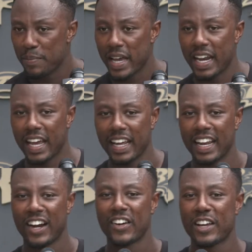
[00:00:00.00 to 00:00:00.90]
Man,
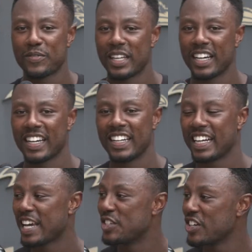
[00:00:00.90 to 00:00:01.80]
they don't give him the
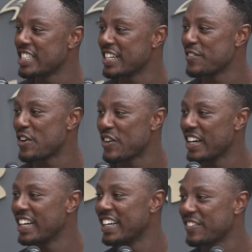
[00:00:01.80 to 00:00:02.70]
nickname Joystick
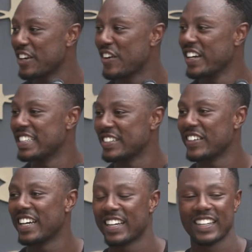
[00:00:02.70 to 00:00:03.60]
for no reason,
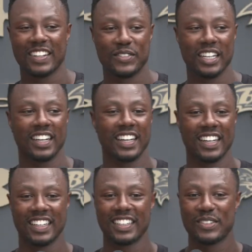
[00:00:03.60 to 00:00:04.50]
man. But
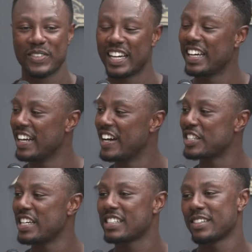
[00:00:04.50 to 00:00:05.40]

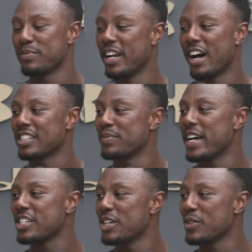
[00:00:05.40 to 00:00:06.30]
it's been an awesome
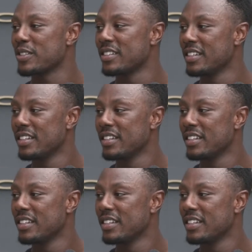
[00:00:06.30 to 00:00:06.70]
matchup with him.